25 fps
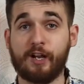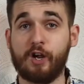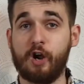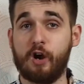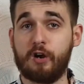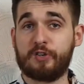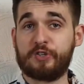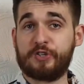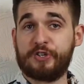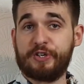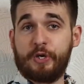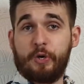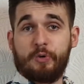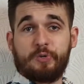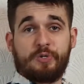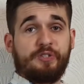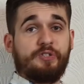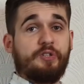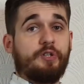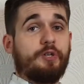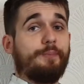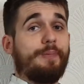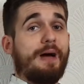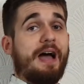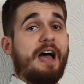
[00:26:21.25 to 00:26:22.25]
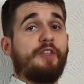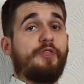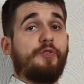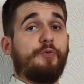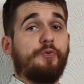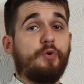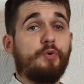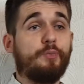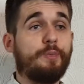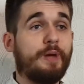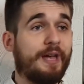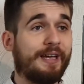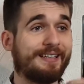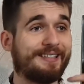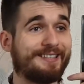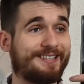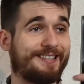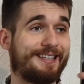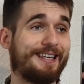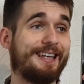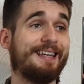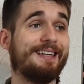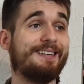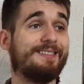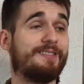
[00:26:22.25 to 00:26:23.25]
Carson goes into the bathroom,
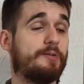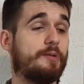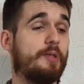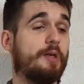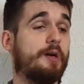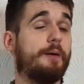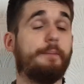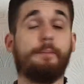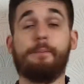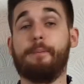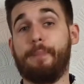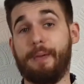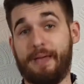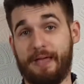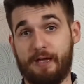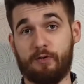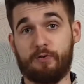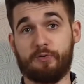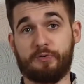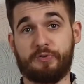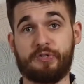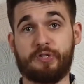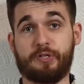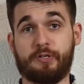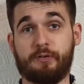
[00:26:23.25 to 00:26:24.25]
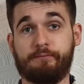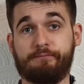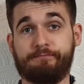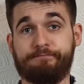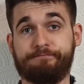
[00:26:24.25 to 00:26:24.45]
sees the pills.